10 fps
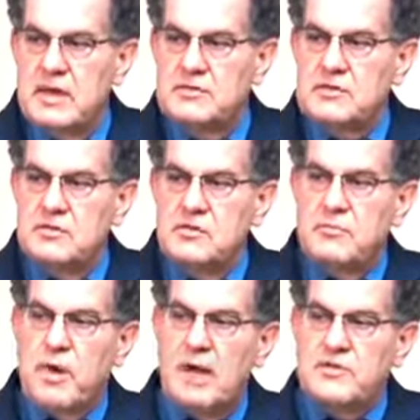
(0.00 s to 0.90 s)
They slew
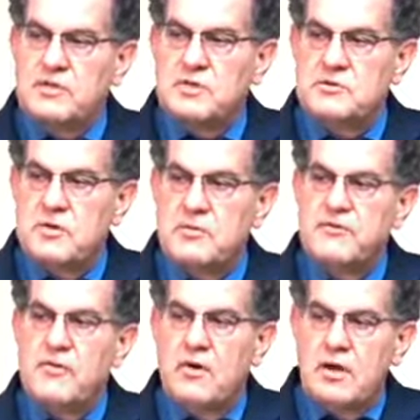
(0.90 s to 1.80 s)
the prophets which were
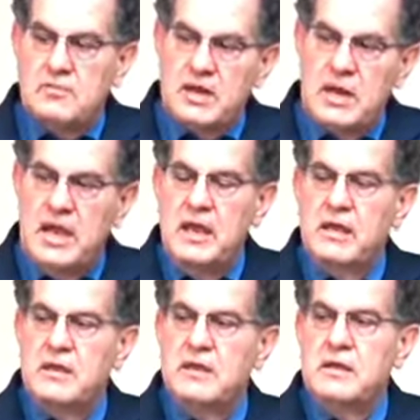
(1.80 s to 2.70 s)
before him, and they